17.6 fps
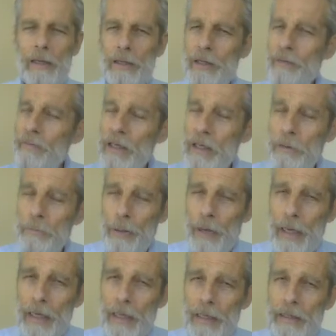living in
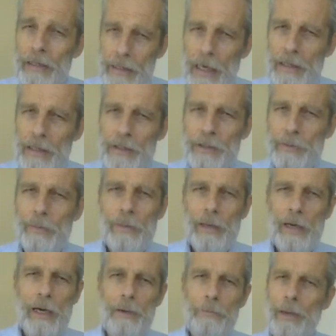pain, yes,
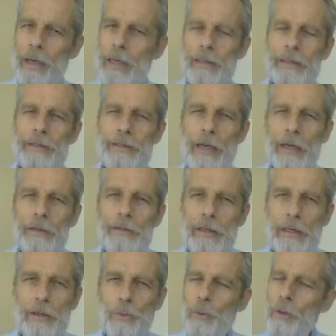pain is not
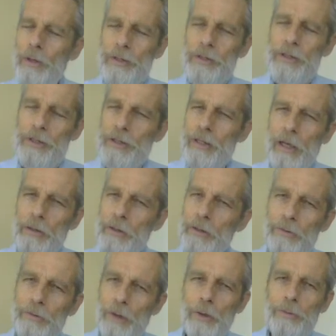the end of the world. It's just
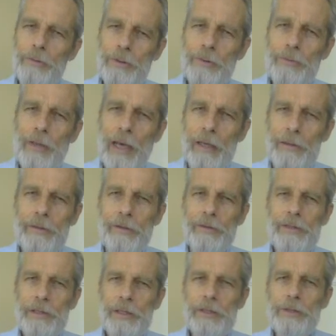telling you don't do that.
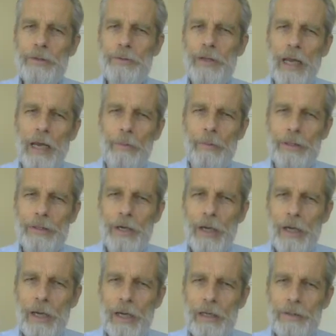There's tissue damage.
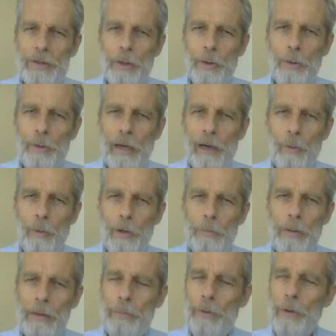So
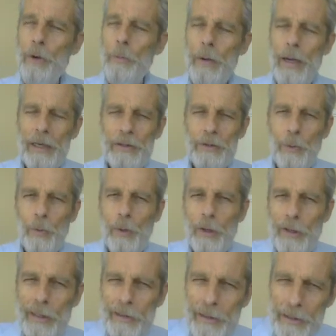when people go back to
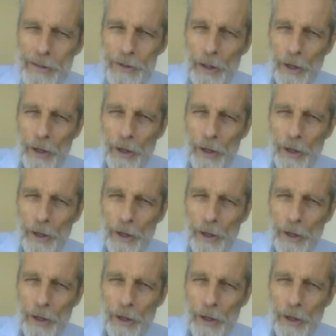work and they